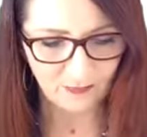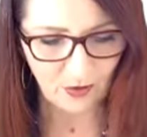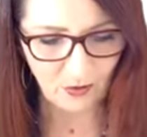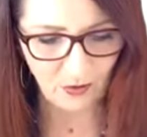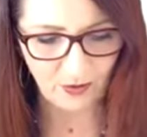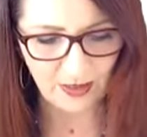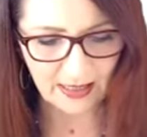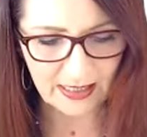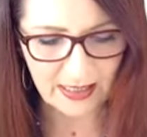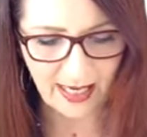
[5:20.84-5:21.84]
you know, that
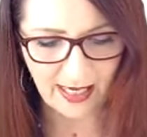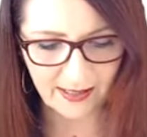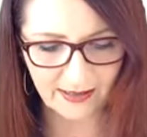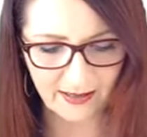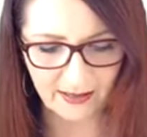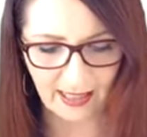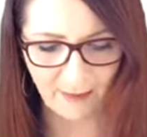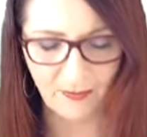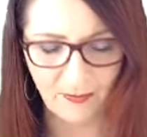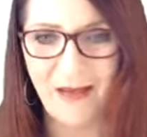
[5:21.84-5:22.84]
he has an
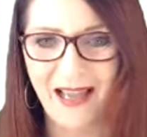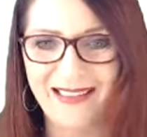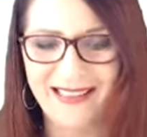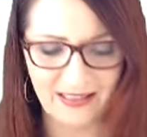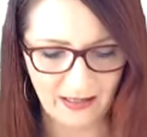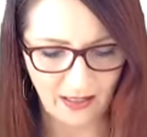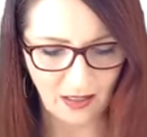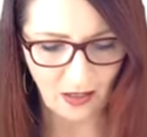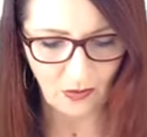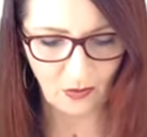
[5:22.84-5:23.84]
abnormality,
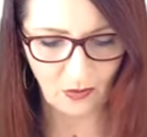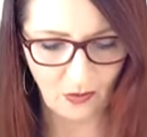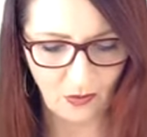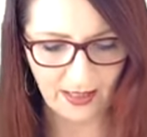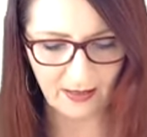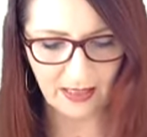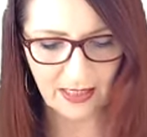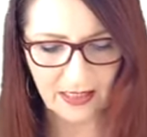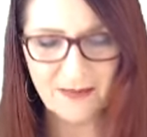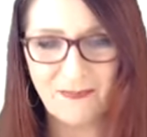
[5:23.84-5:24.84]
or that
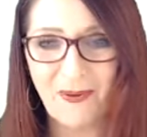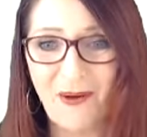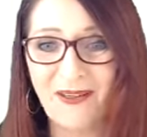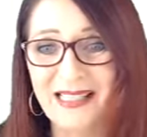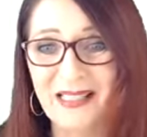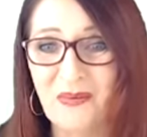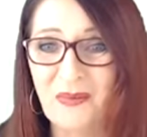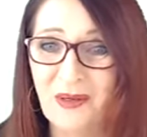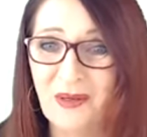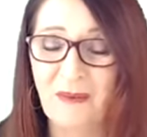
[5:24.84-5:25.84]
his body isn't
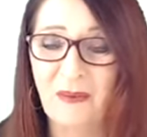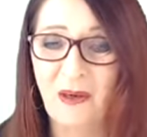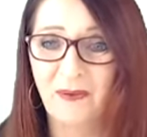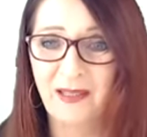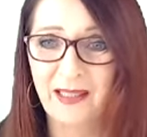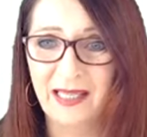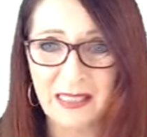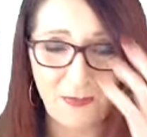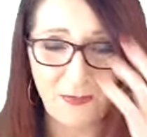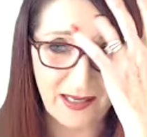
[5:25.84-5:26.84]
working properly, his
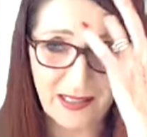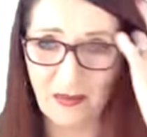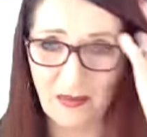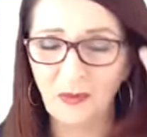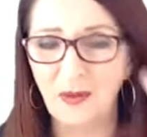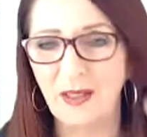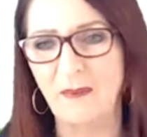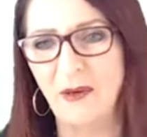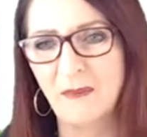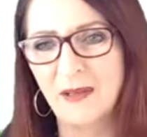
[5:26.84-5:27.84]
brain isn't working
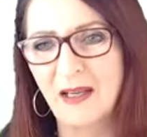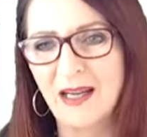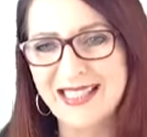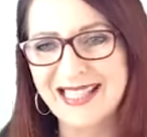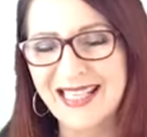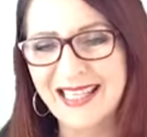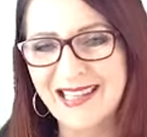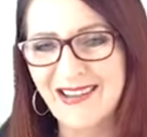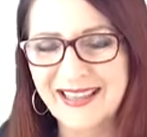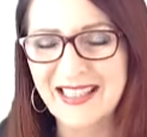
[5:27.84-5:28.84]
properly. I didn't
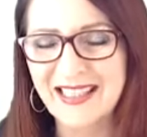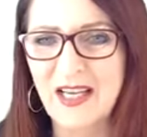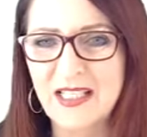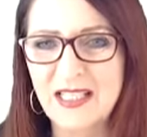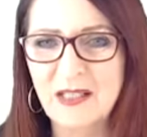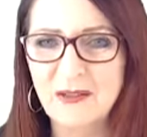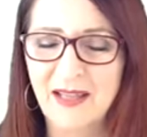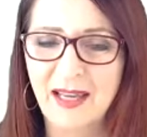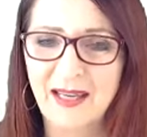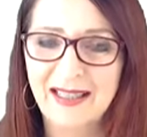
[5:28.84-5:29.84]
like the idea of that.